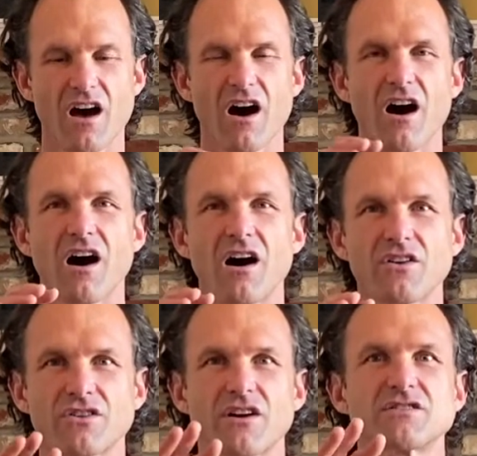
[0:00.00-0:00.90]
ah
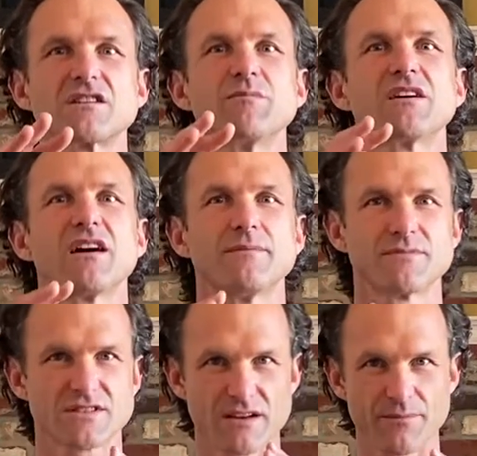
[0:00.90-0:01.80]
starts to become
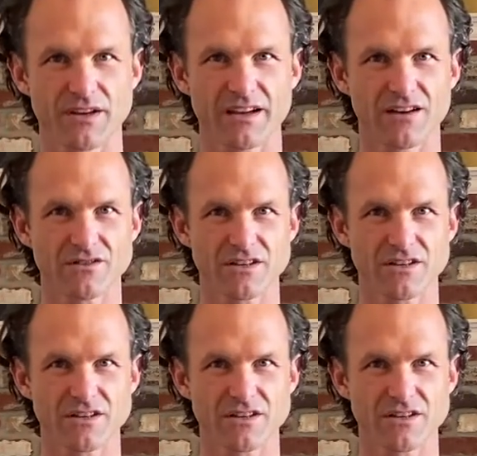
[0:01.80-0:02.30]
something else,